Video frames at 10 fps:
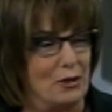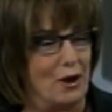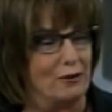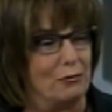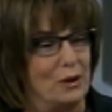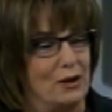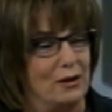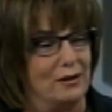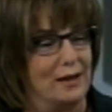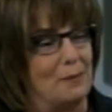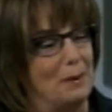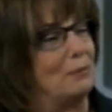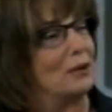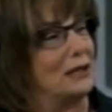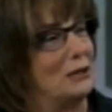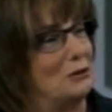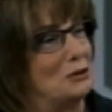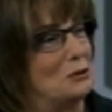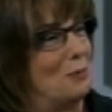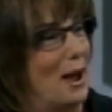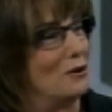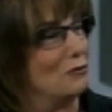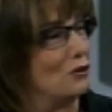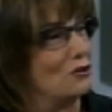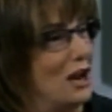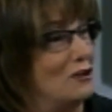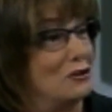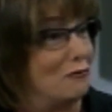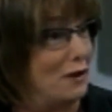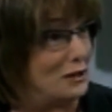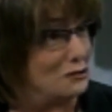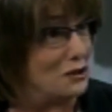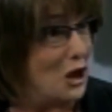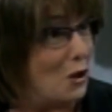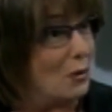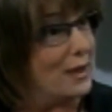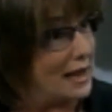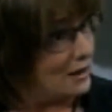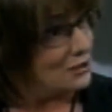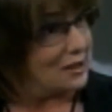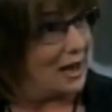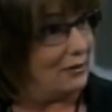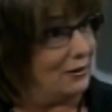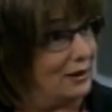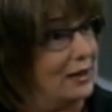thought if we could get people here to do Pound for Change events where they get together,